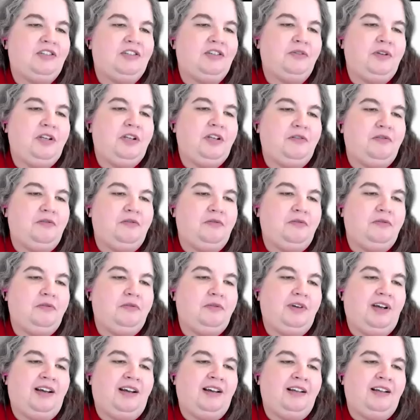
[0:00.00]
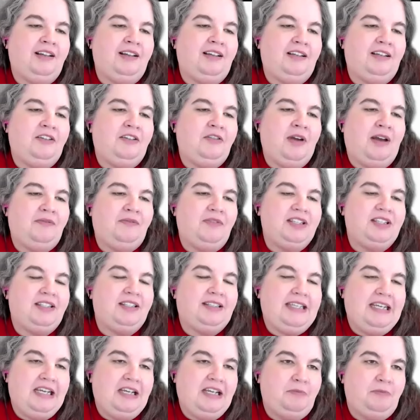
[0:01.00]
so you uh you have this
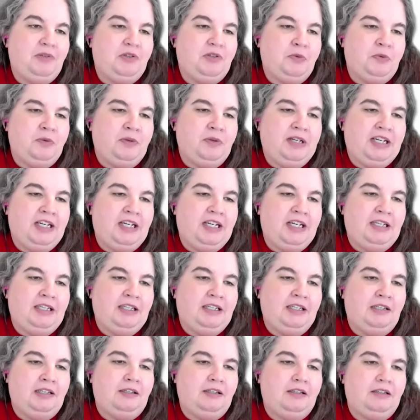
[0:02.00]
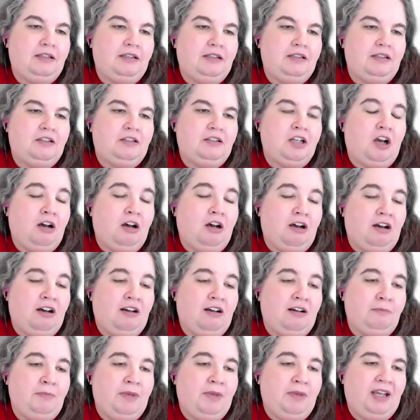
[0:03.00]
scene between
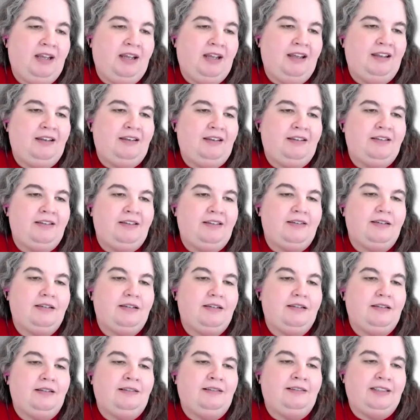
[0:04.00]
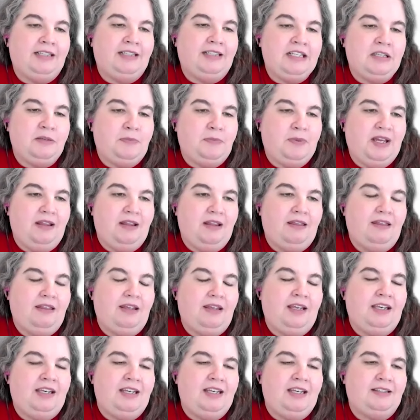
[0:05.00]
tom and elizabeth
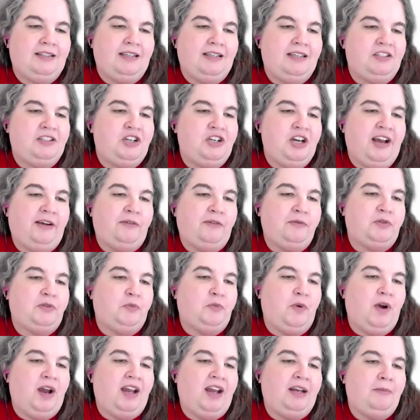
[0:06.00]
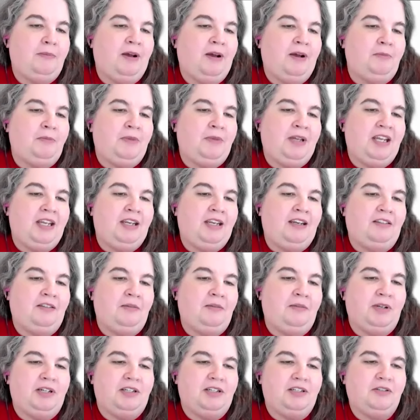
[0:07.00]
and he says jack was right about me
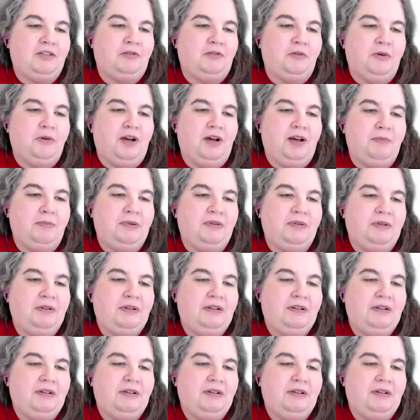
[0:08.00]
nothing but a screw up